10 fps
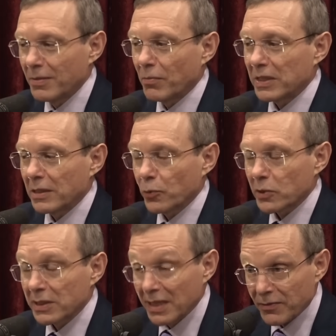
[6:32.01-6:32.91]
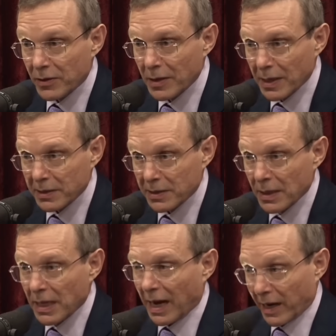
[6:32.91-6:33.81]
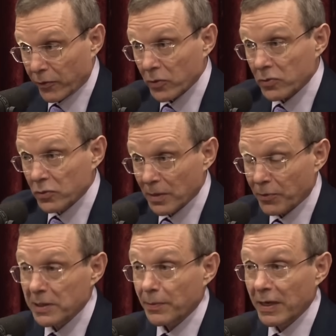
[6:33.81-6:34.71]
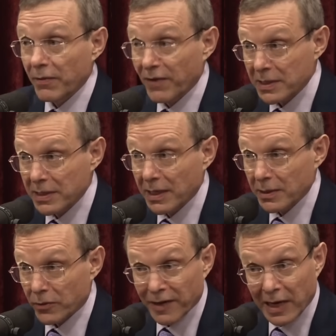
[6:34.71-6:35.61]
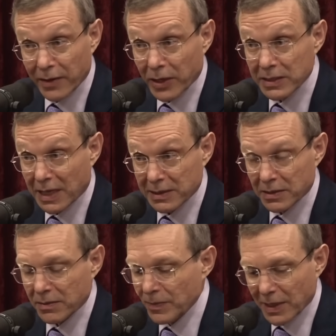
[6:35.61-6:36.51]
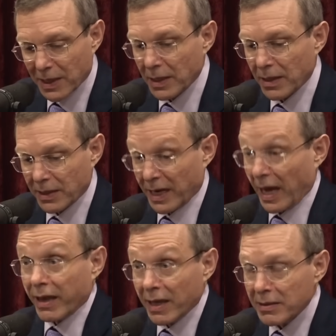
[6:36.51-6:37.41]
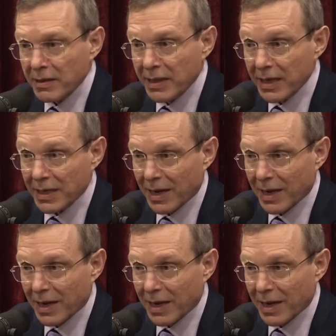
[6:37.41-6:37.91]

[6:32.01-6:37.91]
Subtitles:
but it was never released. I wrote to the principal investigator of high-rise, asked, can I get the data?